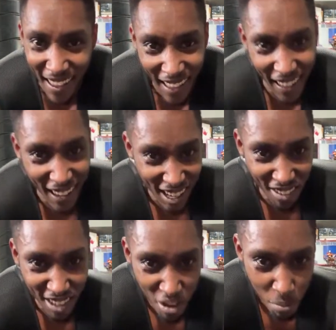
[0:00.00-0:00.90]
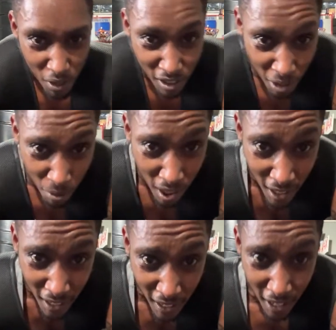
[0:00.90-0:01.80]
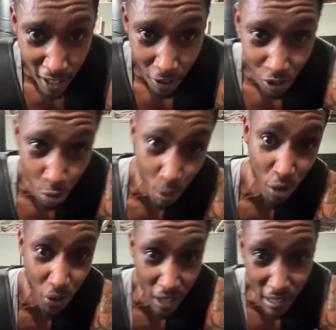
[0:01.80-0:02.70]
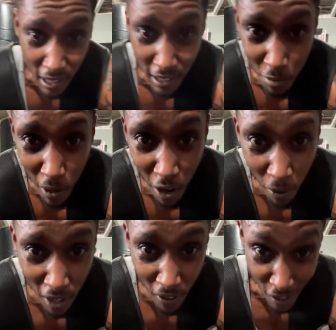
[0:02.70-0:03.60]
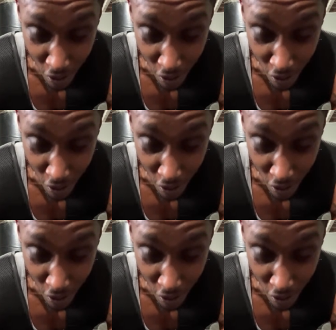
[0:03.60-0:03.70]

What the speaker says: I ain't never did push-ups with no motherfucking 60-pound weighted vest